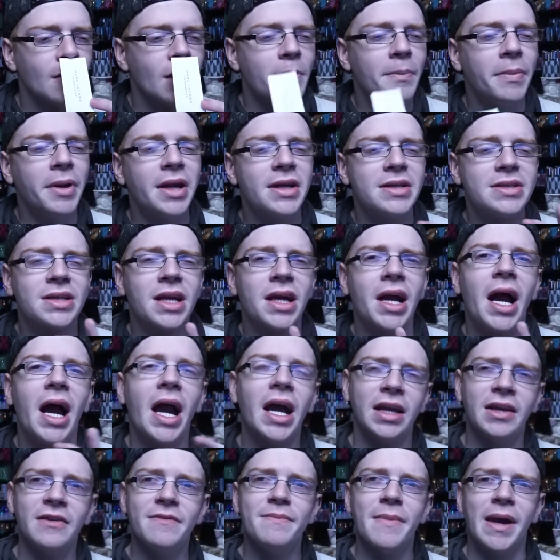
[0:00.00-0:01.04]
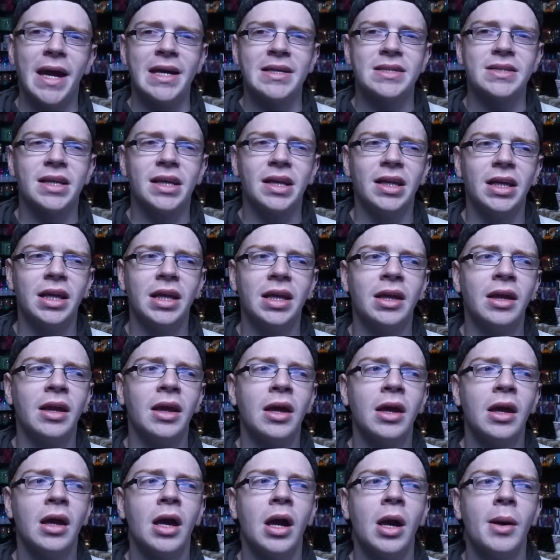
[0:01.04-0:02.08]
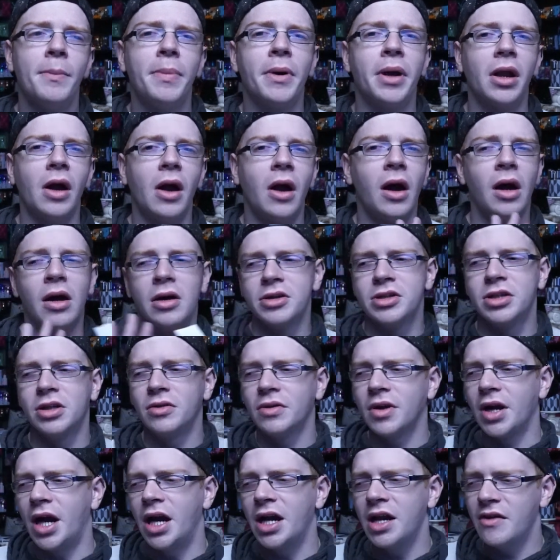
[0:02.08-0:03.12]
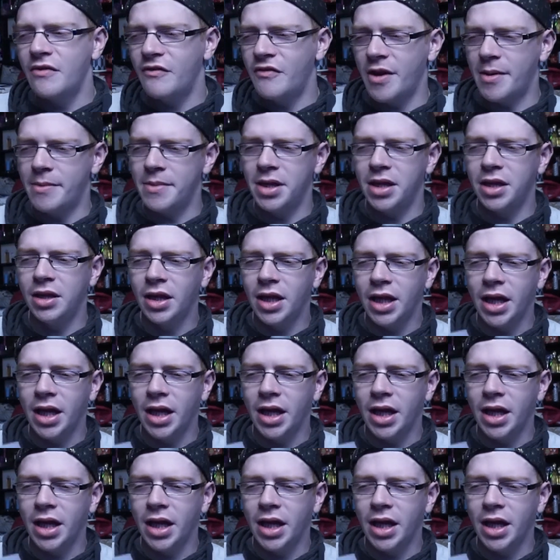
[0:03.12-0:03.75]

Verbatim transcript: but it's kind of masculine, but also kind of feminine.